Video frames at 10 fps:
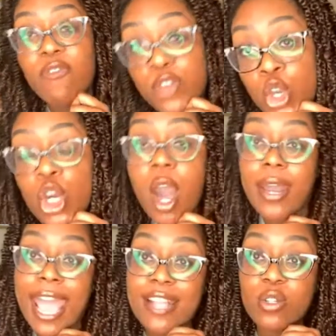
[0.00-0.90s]
If you
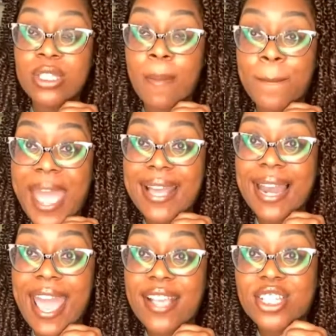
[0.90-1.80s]
can't handle some
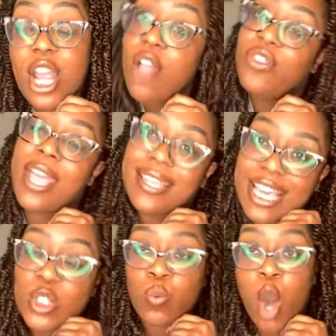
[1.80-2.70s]
backlash,
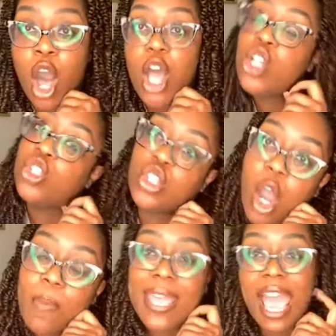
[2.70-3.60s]
then guess what?
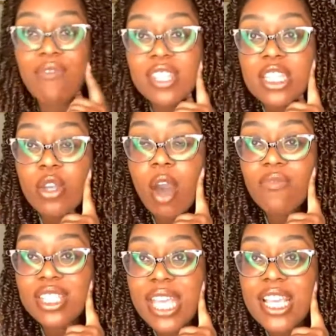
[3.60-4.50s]
Don't be having these
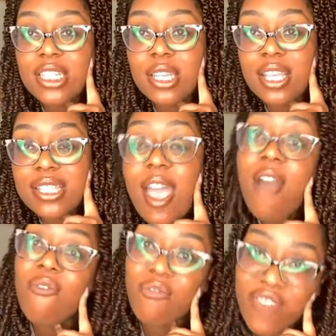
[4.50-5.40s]
conversations.
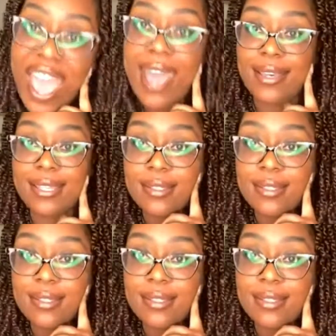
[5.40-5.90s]
Facts.